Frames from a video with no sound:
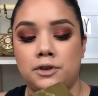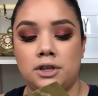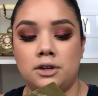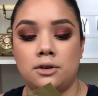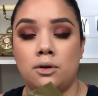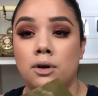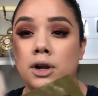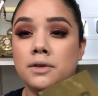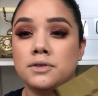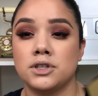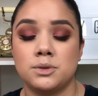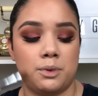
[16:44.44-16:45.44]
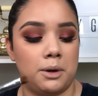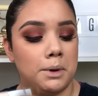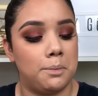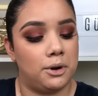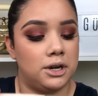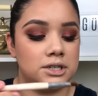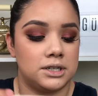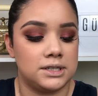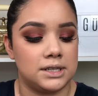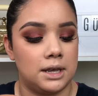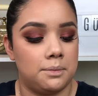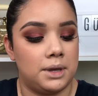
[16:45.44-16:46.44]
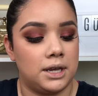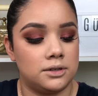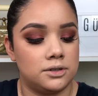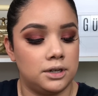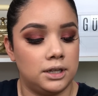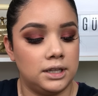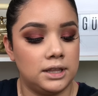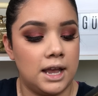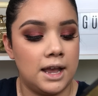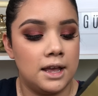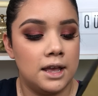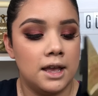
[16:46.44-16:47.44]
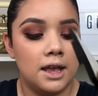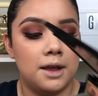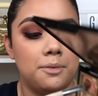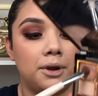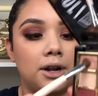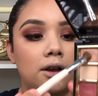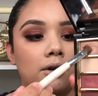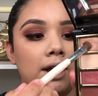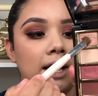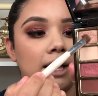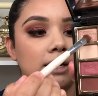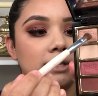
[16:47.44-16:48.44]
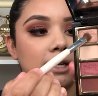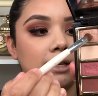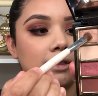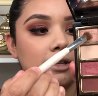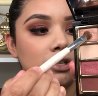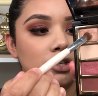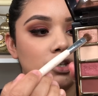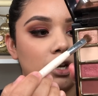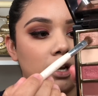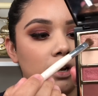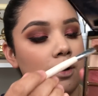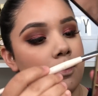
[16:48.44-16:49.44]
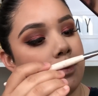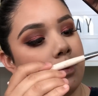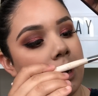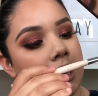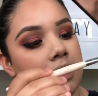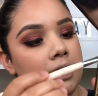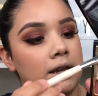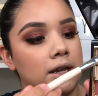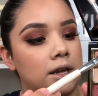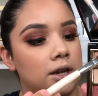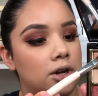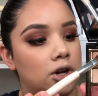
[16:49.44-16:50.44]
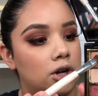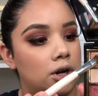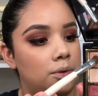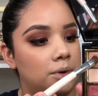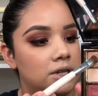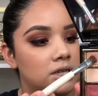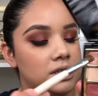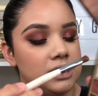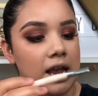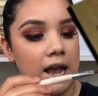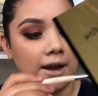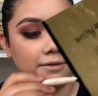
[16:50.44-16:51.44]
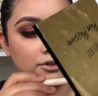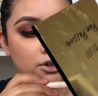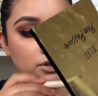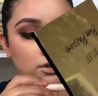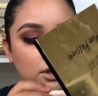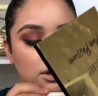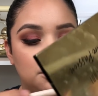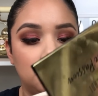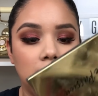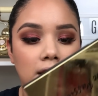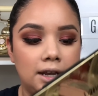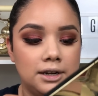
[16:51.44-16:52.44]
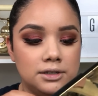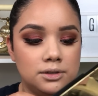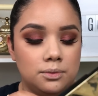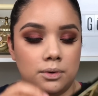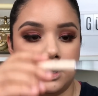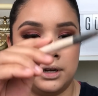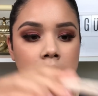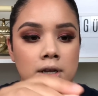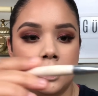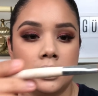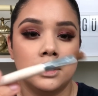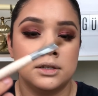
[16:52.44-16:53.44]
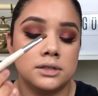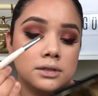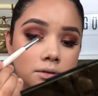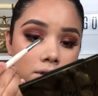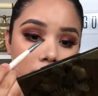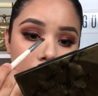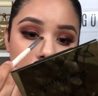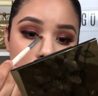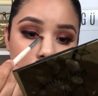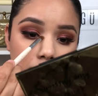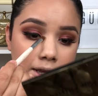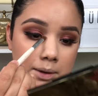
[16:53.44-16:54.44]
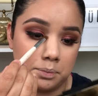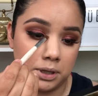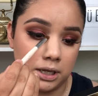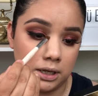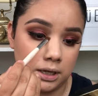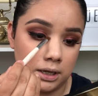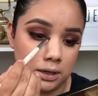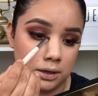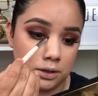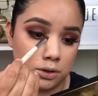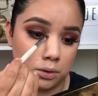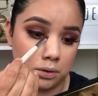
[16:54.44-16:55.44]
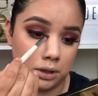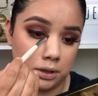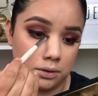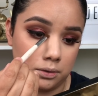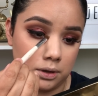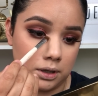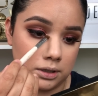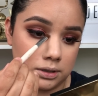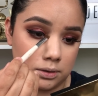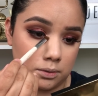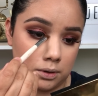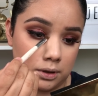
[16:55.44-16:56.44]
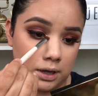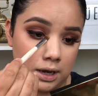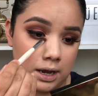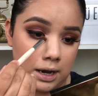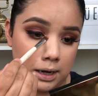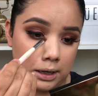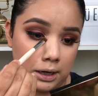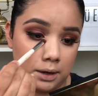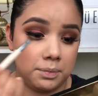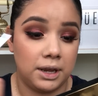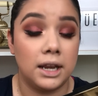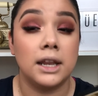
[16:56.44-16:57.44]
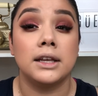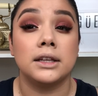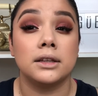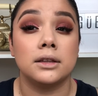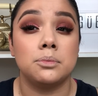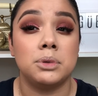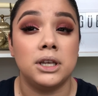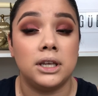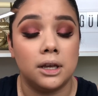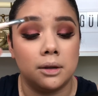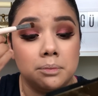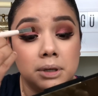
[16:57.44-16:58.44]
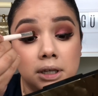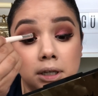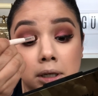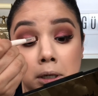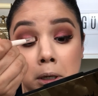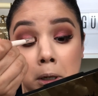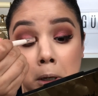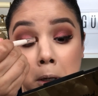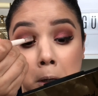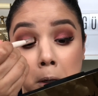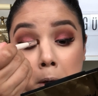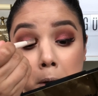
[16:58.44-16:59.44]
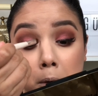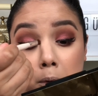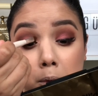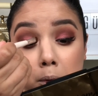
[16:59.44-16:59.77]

the inner corner, I just sprayed my brush because I'm extra like that. And we're gonna go ahead and take this shade right here, which is Afterglow, the lightest one. So keeping with that pinky, you can totally do this or the highlight, but I like the pinky on pinky. Ooh,